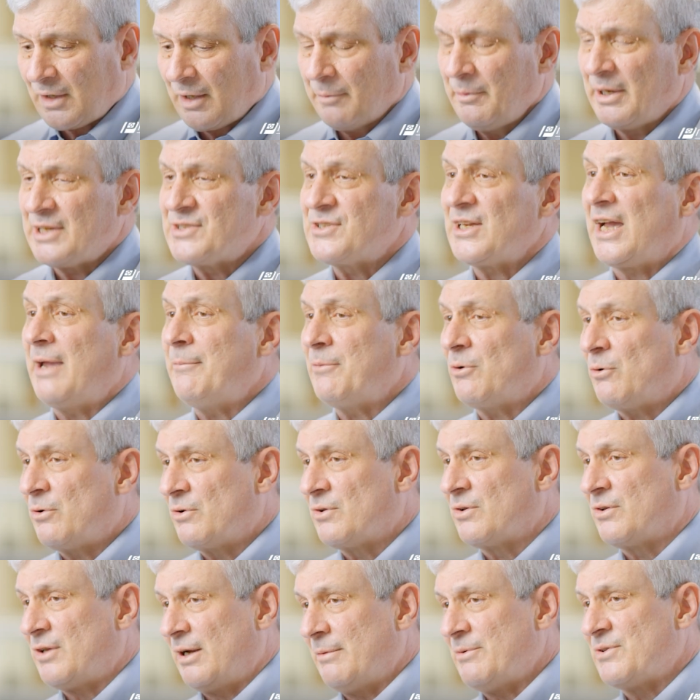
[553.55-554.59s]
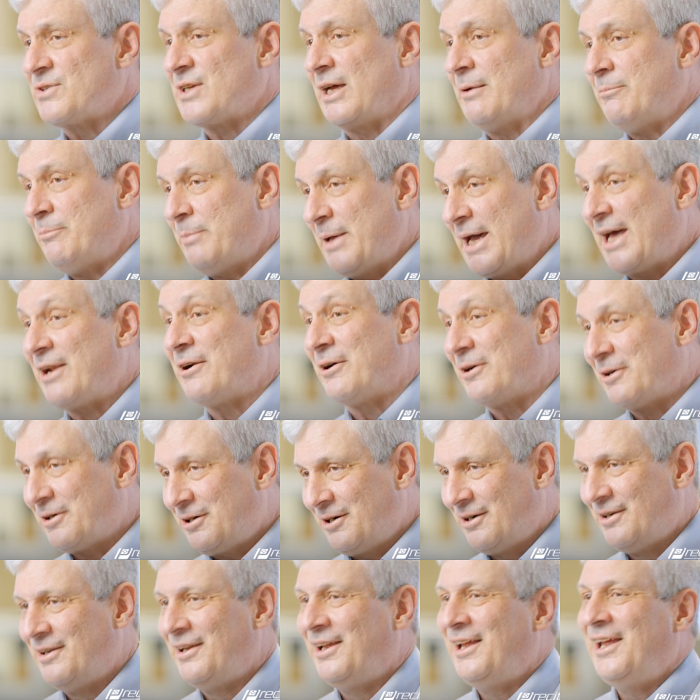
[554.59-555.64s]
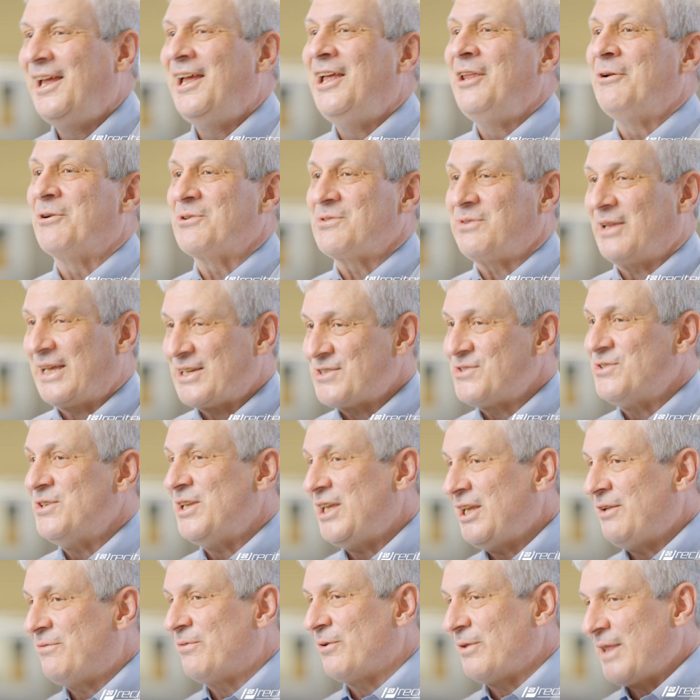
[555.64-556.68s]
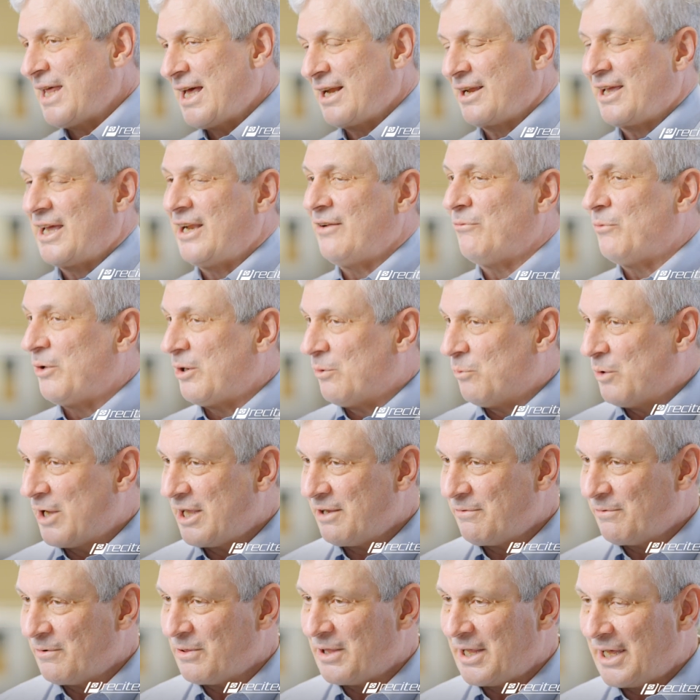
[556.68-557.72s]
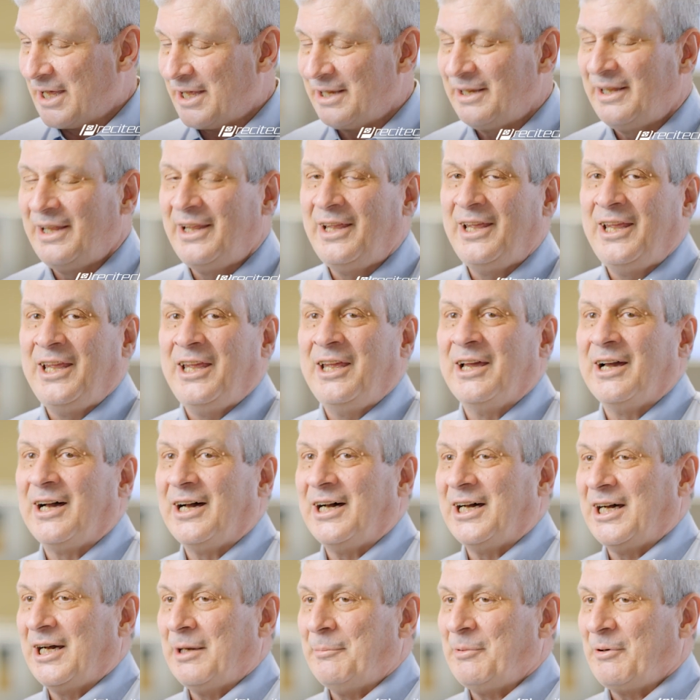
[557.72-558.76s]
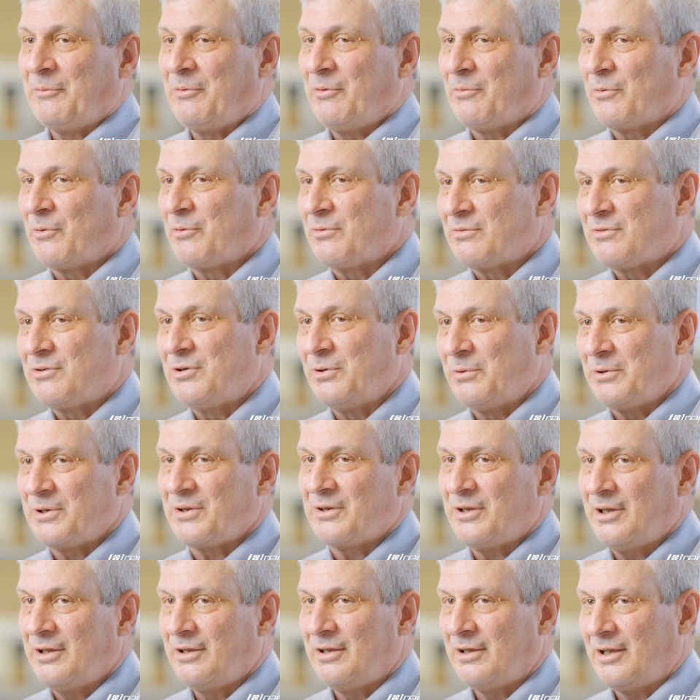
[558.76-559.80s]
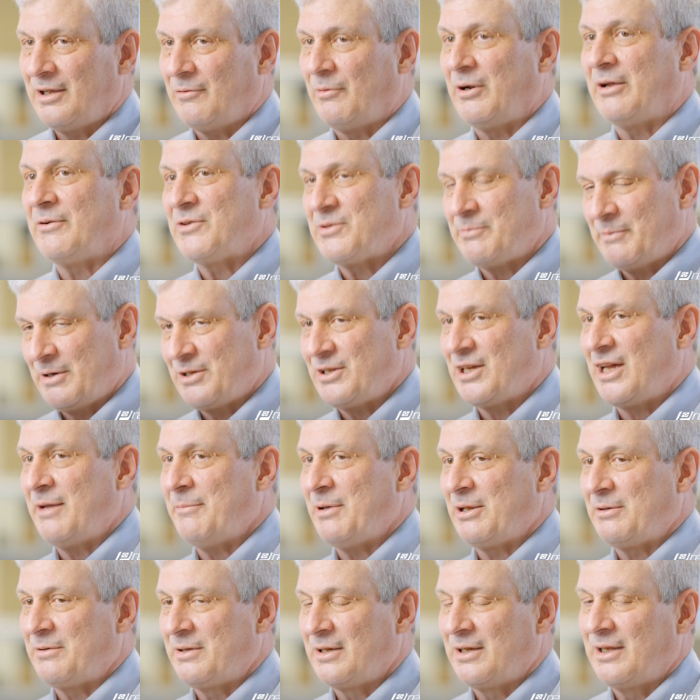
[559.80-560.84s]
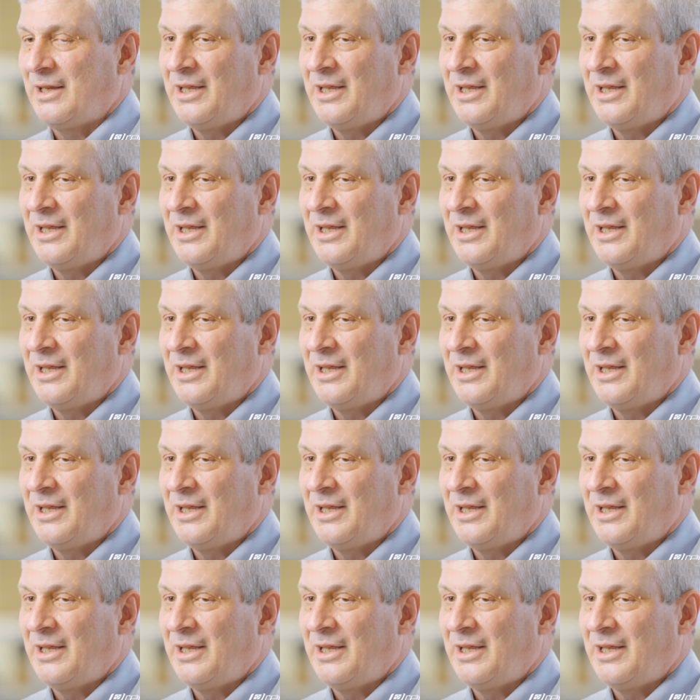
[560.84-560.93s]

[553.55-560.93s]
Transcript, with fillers: But as diamond, diamonds got better, there was less need for that, kind of went away for that. Uh, but we were doing, when I was, my time at